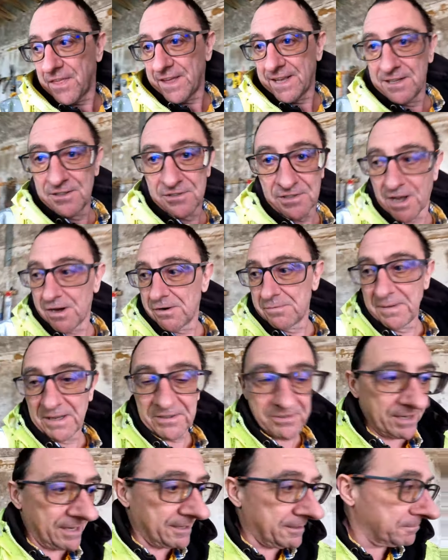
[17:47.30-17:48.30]
Things go
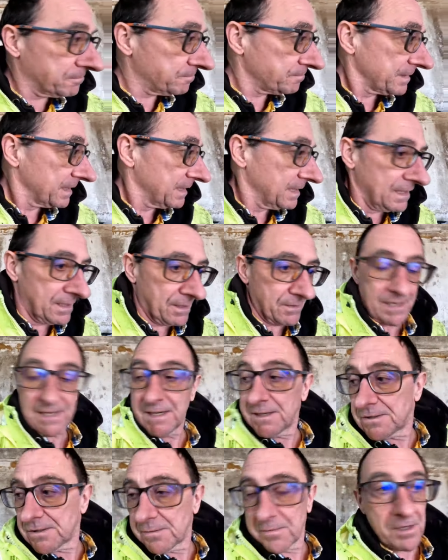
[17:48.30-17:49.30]
missing.
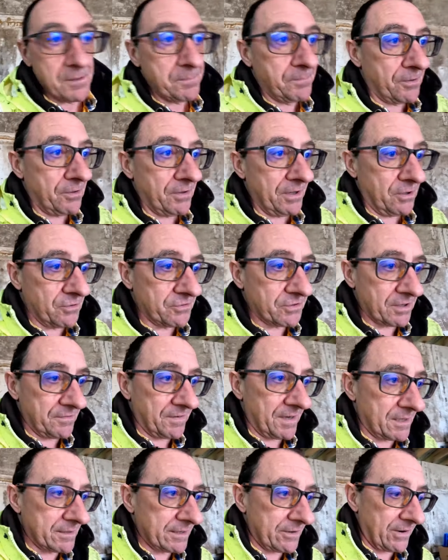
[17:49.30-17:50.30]
Right, so I'm going to pull the
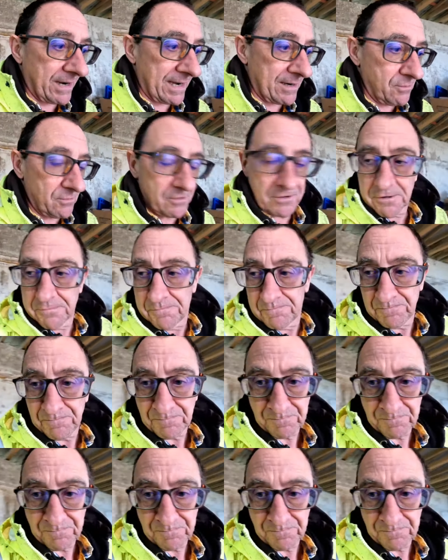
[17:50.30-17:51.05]
Husqvarna out,